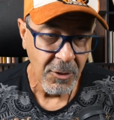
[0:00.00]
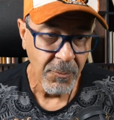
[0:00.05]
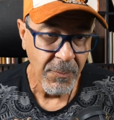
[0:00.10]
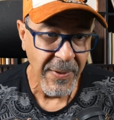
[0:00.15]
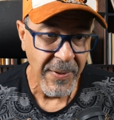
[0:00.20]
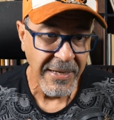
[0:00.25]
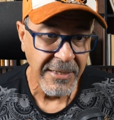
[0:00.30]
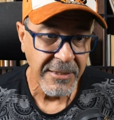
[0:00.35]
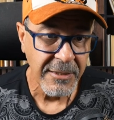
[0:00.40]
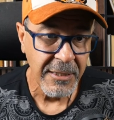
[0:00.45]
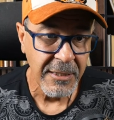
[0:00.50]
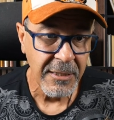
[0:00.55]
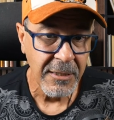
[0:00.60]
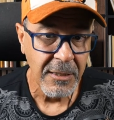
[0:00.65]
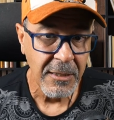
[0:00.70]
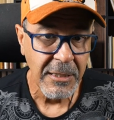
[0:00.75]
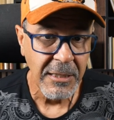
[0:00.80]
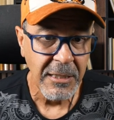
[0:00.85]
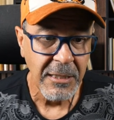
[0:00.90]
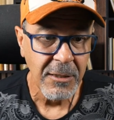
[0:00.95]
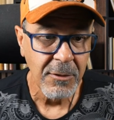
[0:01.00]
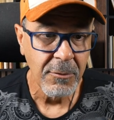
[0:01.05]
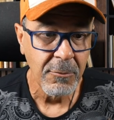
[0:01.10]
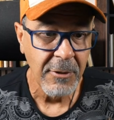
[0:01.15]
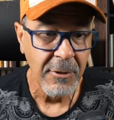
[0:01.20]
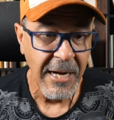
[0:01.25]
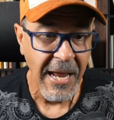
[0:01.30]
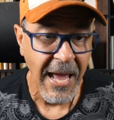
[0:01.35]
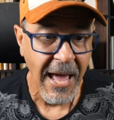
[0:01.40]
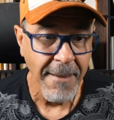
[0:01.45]
basically
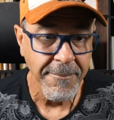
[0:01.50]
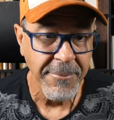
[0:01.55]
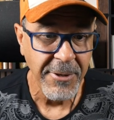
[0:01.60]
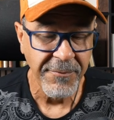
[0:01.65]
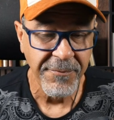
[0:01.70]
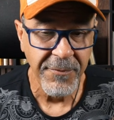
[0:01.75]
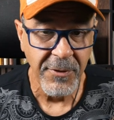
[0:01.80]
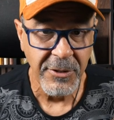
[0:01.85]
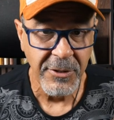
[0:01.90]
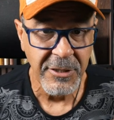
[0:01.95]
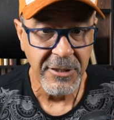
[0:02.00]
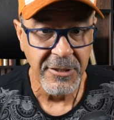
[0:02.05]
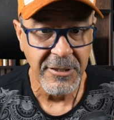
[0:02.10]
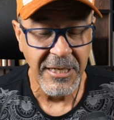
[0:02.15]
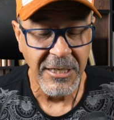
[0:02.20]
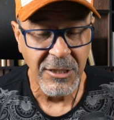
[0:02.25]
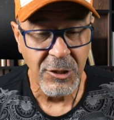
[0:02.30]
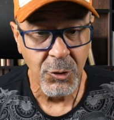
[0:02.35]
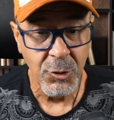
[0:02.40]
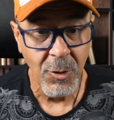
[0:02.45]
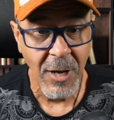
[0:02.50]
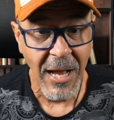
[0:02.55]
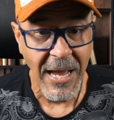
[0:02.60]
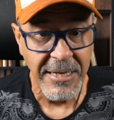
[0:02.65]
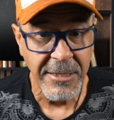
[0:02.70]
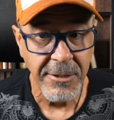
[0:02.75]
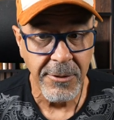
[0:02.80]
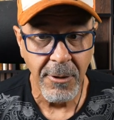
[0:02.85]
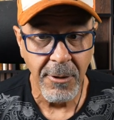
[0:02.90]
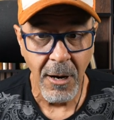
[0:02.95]
what happened first is they
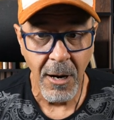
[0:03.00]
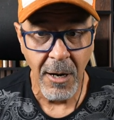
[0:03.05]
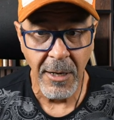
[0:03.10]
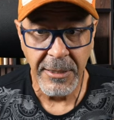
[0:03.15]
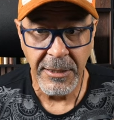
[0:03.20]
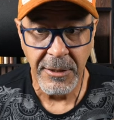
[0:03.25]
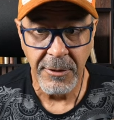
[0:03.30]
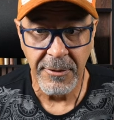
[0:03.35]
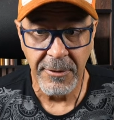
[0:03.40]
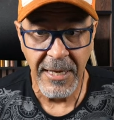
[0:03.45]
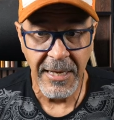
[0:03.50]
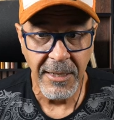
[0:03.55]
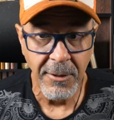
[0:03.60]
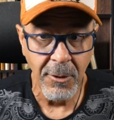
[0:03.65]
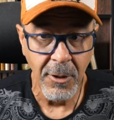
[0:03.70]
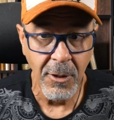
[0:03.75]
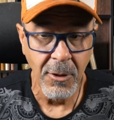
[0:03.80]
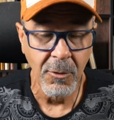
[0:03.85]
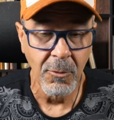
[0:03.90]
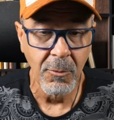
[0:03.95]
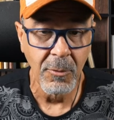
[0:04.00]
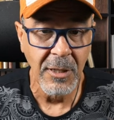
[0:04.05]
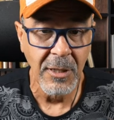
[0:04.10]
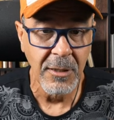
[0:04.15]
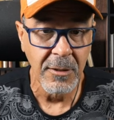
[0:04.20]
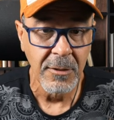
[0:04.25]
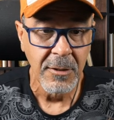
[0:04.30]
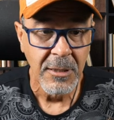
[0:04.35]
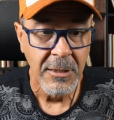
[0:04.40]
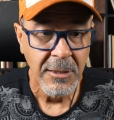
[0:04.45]
tried to argue that, oh, well,